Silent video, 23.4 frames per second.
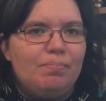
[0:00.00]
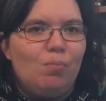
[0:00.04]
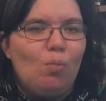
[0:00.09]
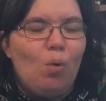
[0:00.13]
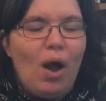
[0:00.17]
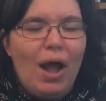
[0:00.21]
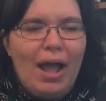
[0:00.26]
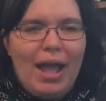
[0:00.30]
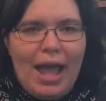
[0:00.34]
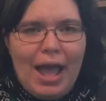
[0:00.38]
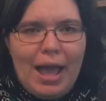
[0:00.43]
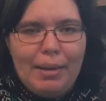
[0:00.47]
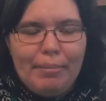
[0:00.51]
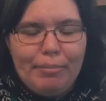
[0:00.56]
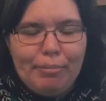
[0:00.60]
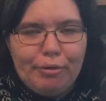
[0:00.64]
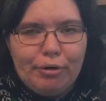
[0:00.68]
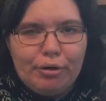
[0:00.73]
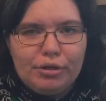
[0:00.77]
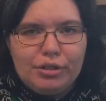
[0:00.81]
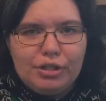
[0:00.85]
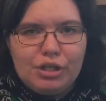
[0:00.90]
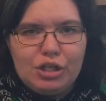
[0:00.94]
YA
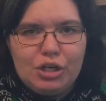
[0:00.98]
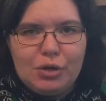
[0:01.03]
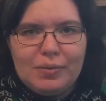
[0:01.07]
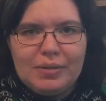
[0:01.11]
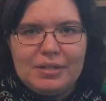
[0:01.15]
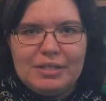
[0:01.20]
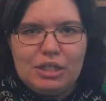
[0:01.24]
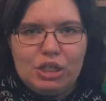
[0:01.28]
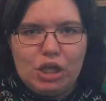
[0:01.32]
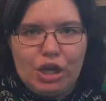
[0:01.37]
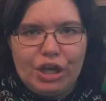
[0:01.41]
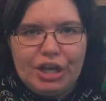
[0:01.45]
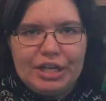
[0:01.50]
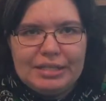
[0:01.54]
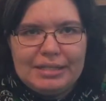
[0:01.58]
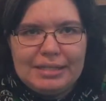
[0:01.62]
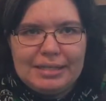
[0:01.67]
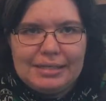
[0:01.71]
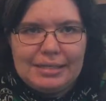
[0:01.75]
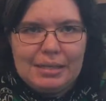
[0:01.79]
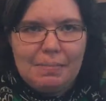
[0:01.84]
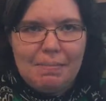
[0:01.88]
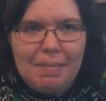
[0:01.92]
book to do with
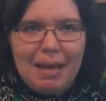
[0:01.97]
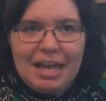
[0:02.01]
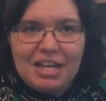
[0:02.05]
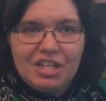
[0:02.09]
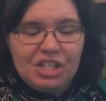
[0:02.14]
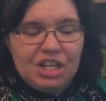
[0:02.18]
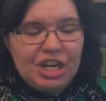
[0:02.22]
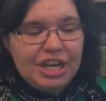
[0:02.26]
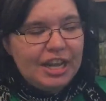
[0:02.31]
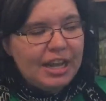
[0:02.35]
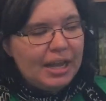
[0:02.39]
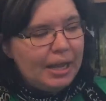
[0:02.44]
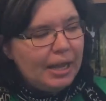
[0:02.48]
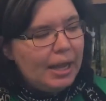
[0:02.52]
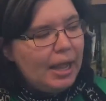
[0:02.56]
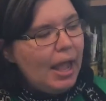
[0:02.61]
circuses and magic.